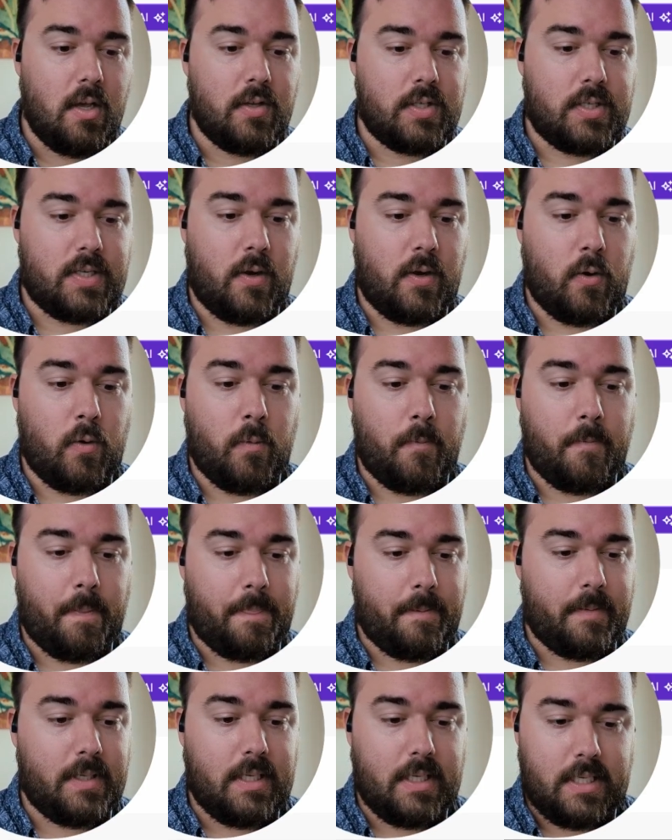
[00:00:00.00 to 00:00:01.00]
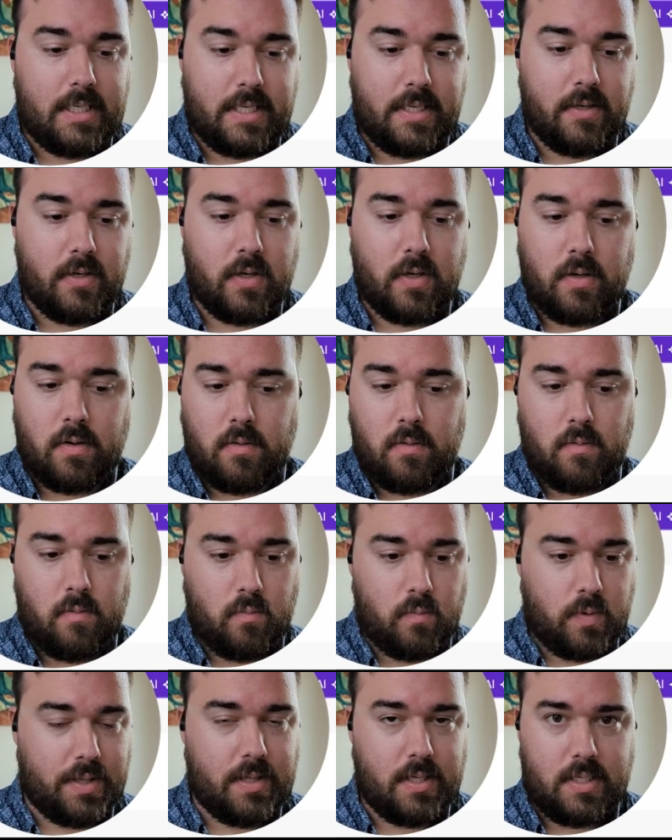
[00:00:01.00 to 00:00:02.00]
So here
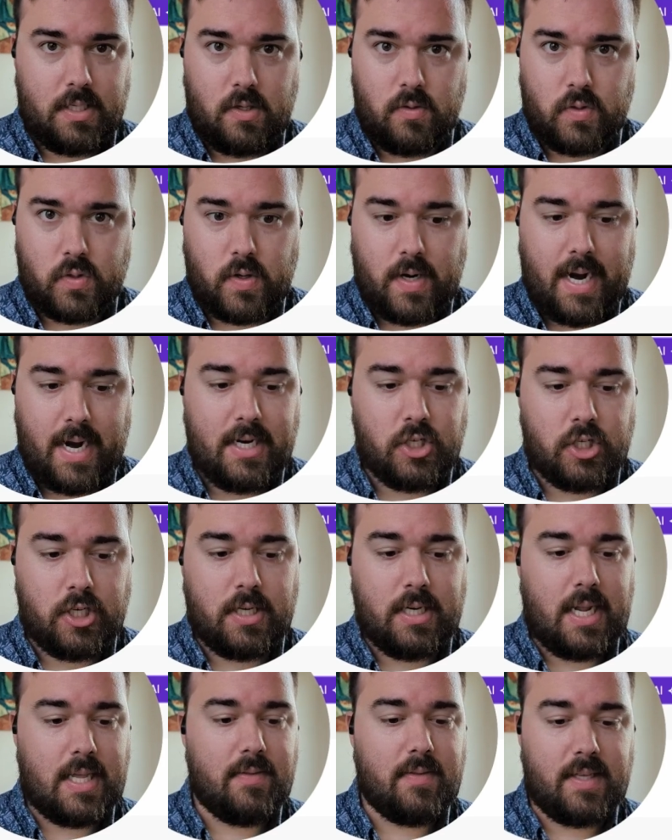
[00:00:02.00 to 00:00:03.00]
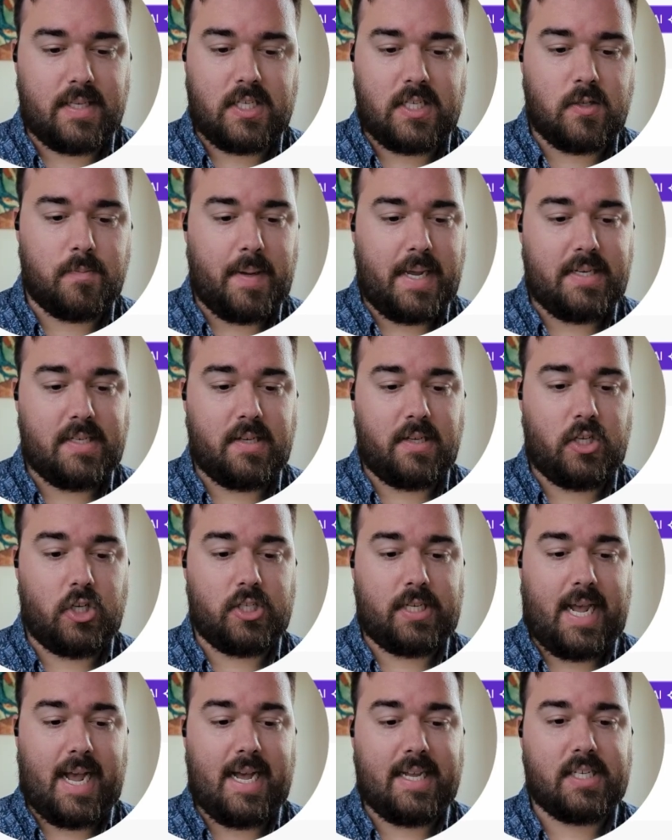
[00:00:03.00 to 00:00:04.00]
with the user agent, this is basically
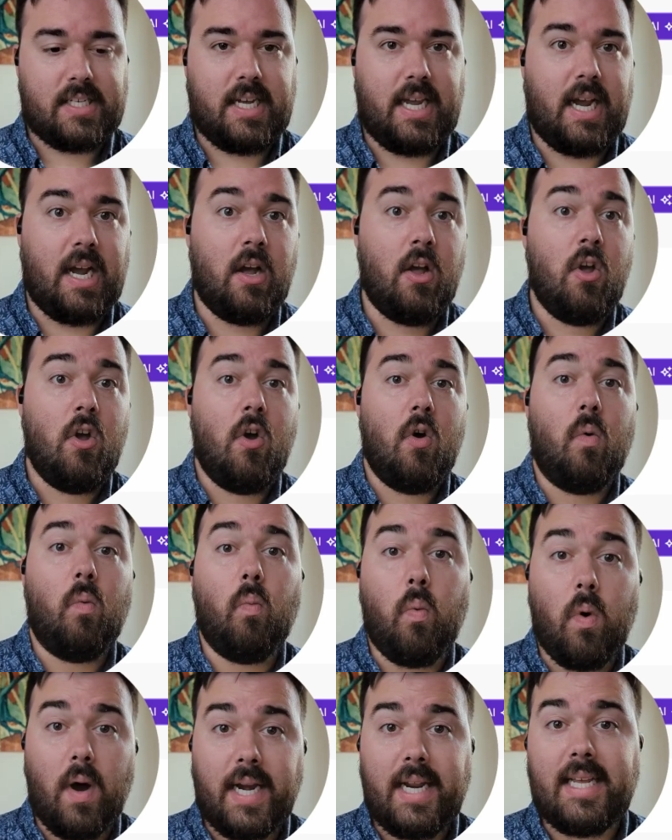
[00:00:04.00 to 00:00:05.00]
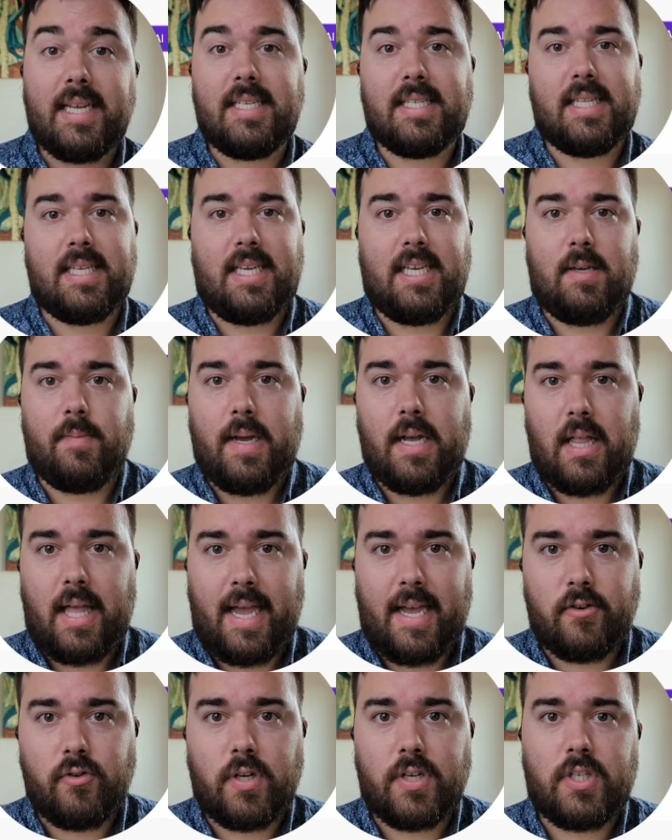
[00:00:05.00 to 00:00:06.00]
just asking what is the email
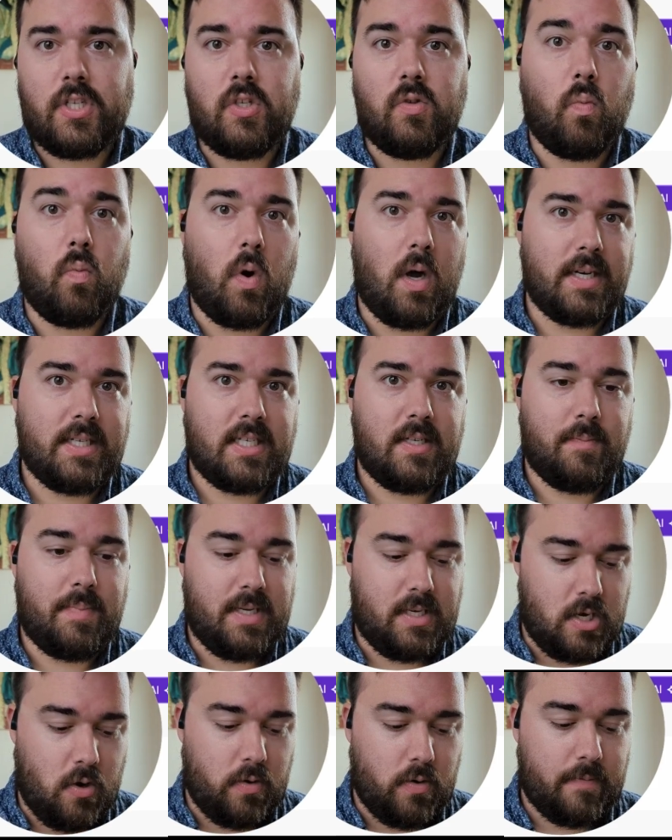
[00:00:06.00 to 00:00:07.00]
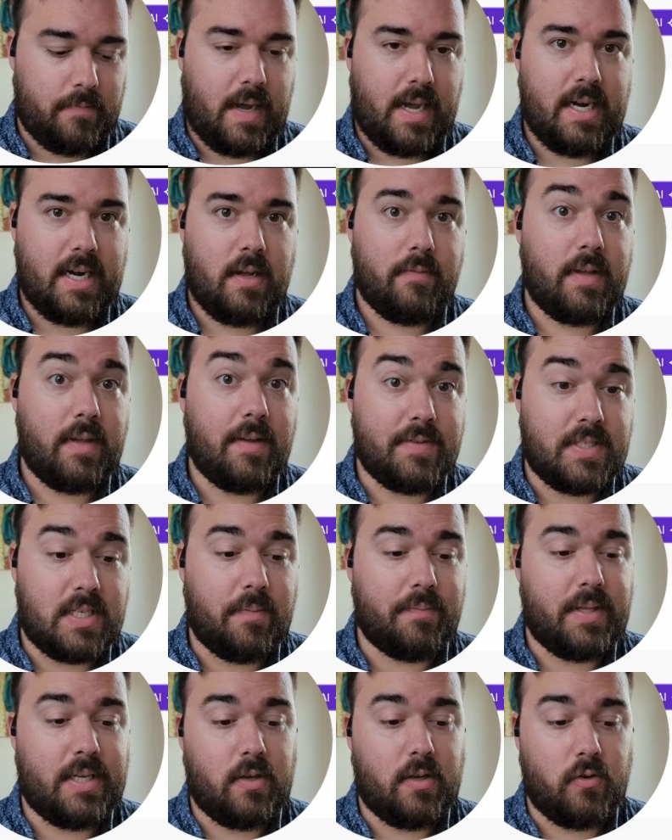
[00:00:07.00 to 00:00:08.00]
address you want to be notified of if
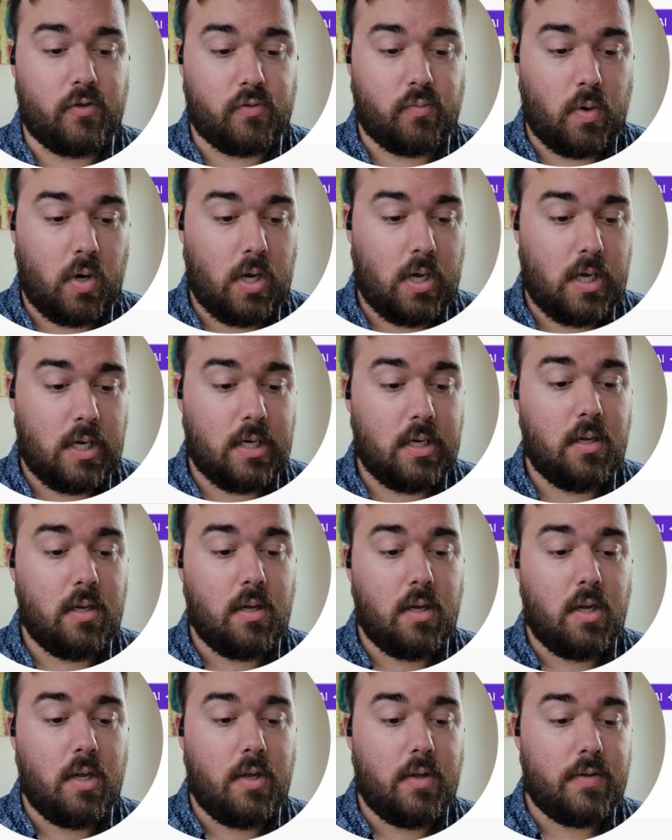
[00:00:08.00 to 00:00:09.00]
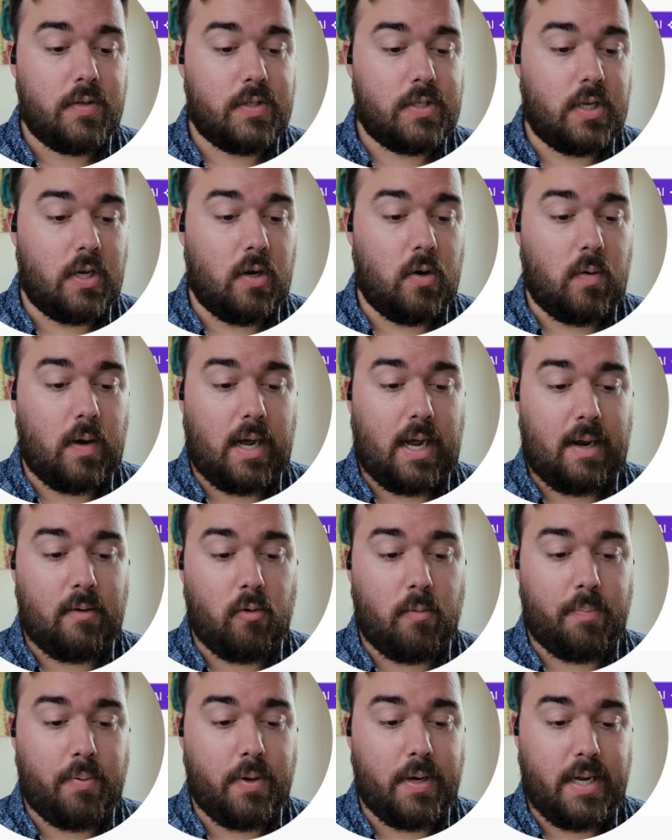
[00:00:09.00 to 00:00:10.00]
something goes wrong. So I
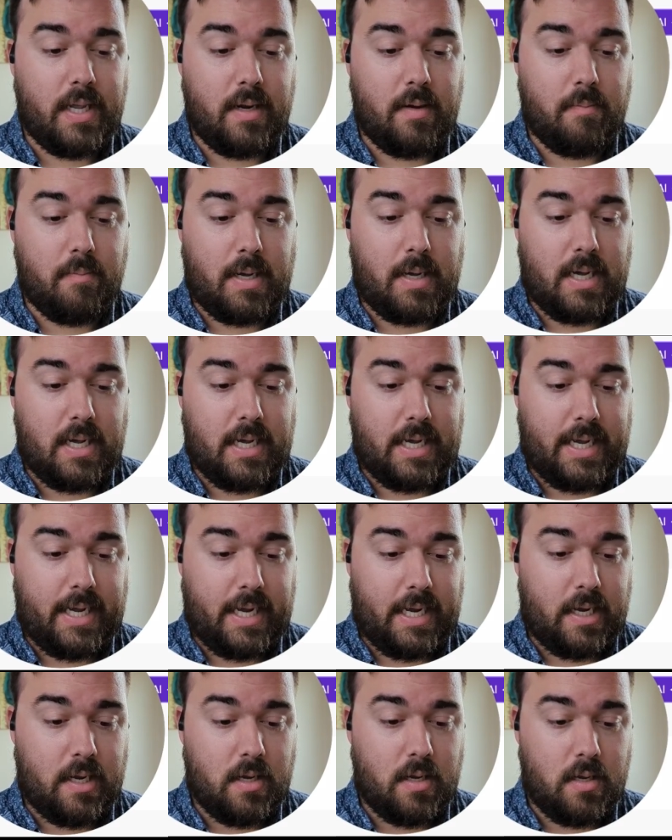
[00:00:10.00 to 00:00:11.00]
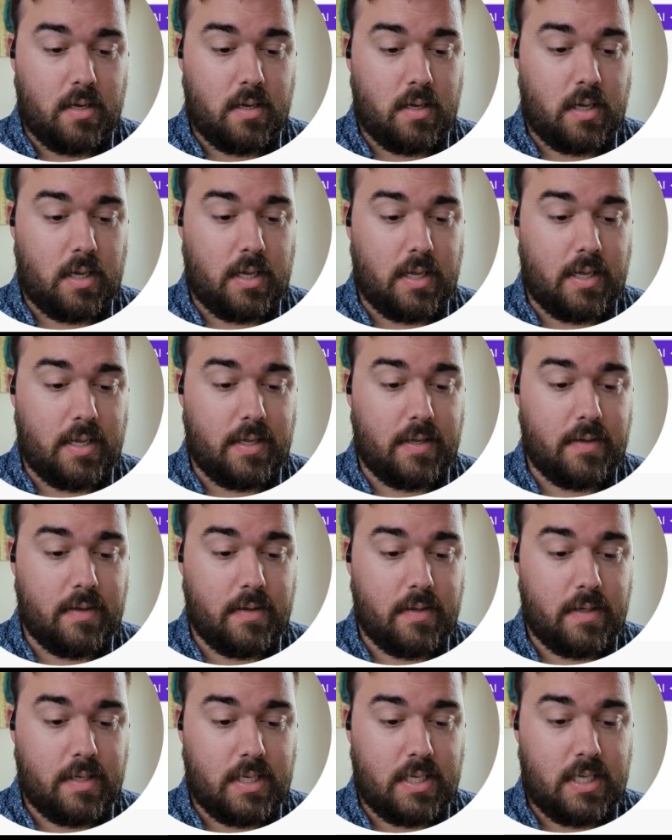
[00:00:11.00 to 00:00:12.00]
will put in my
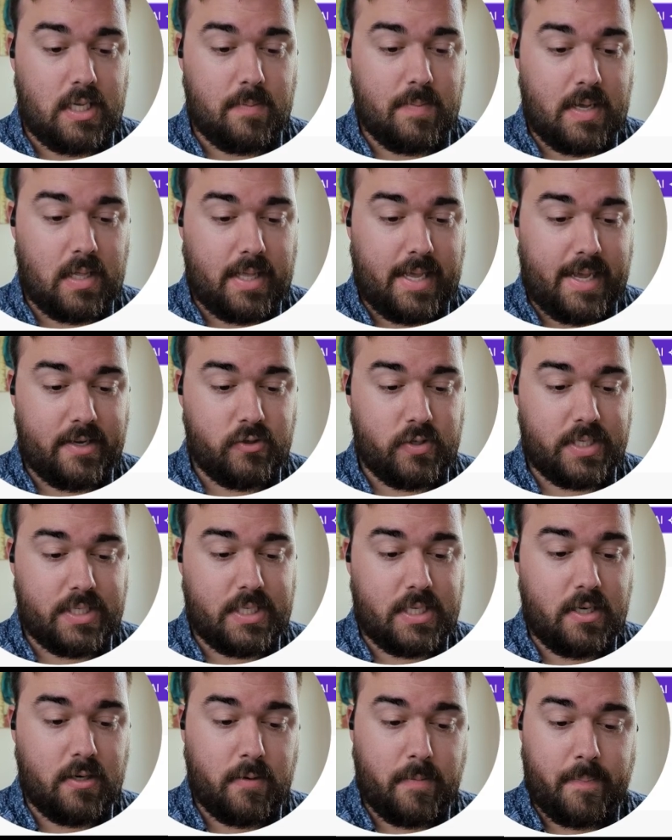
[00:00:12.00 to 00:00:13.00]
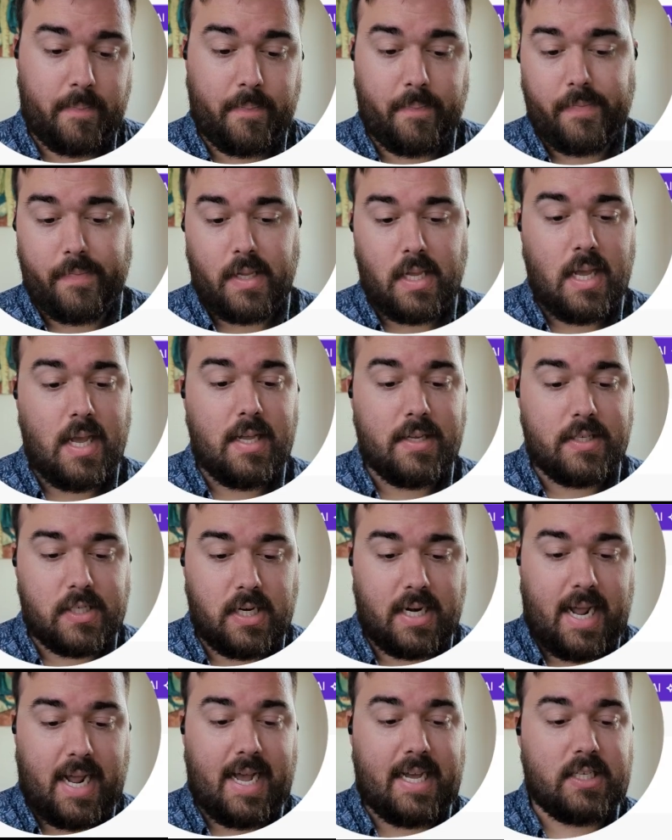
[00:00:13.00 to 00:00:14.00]
email address here. It's
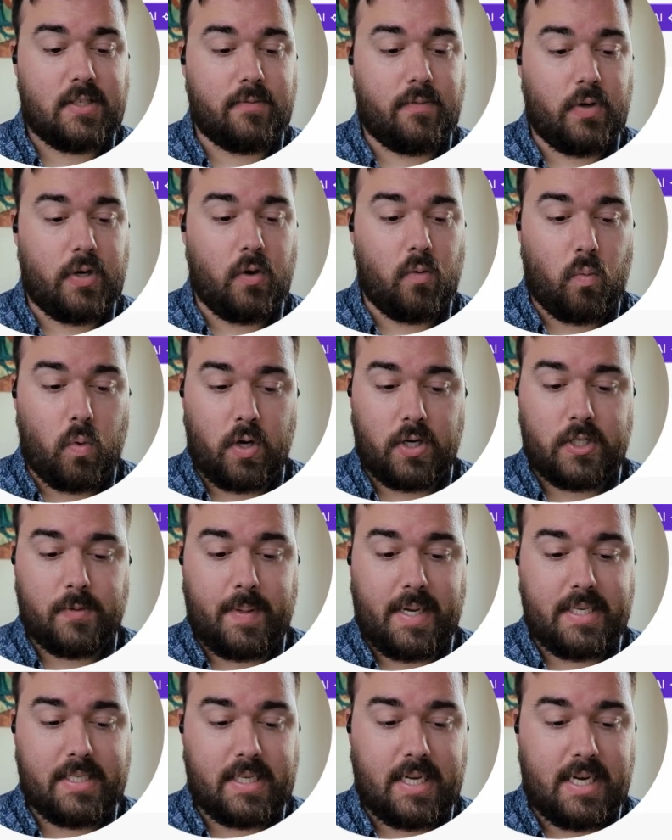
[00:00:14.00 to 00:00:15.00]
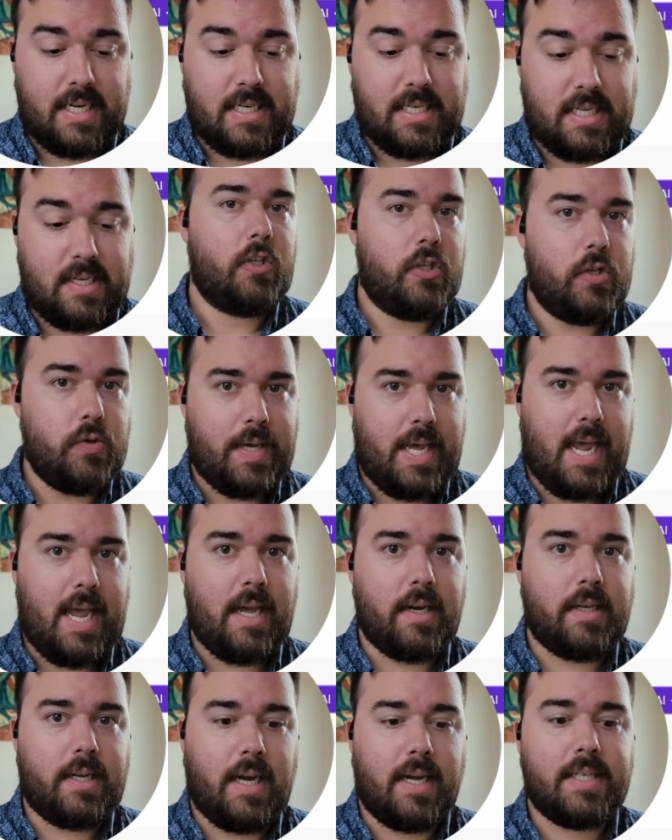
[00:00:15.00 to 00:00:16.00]
going to ask for your workspace ID. You
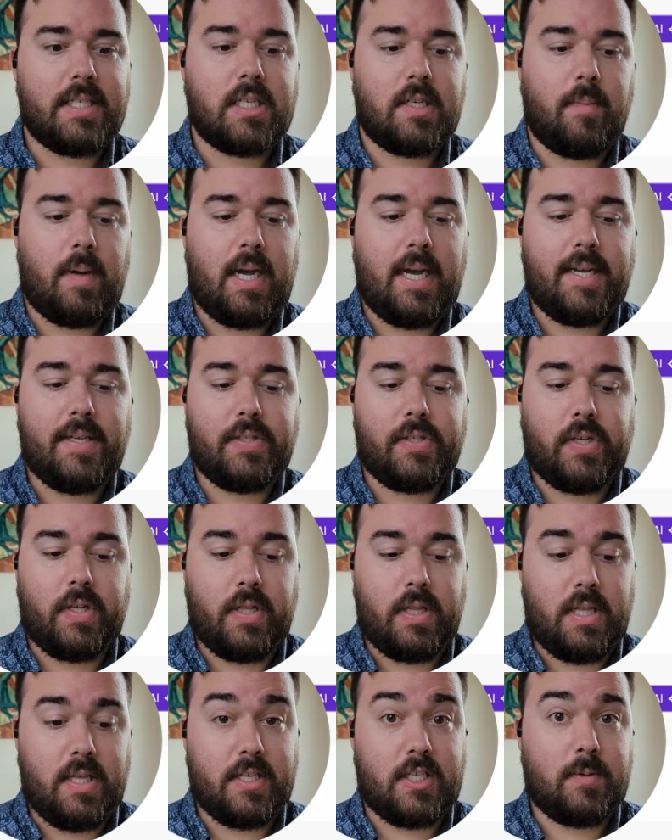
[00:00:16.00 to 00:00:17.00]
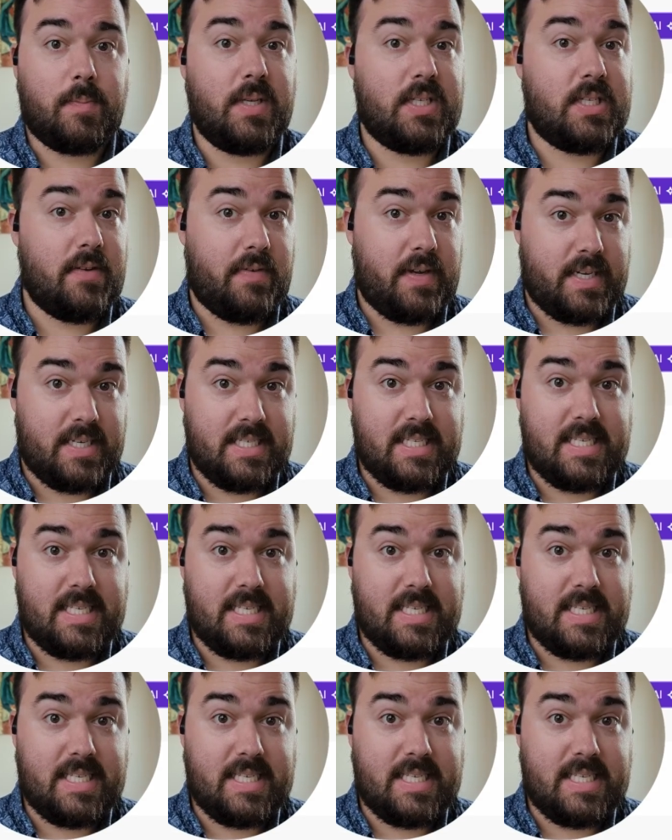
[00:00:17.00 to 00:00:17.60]
can customize the specific